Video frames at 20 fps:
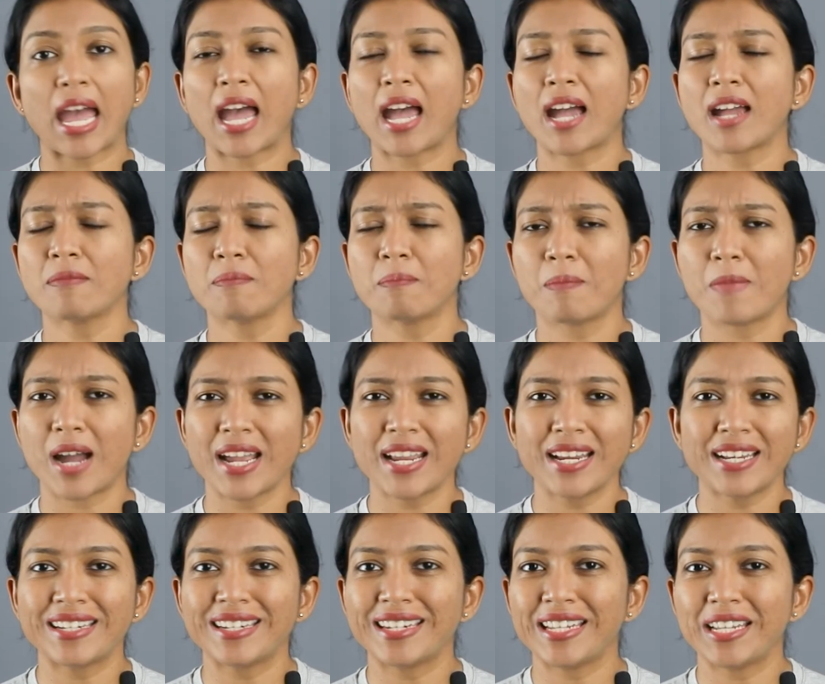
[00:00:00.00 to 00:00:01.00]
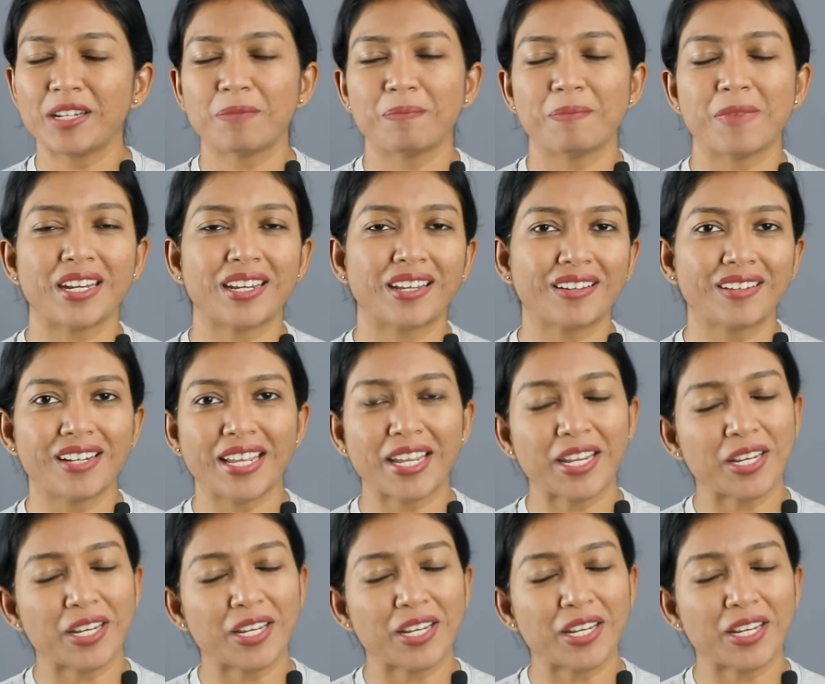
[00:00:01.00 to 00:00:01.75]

and might need medical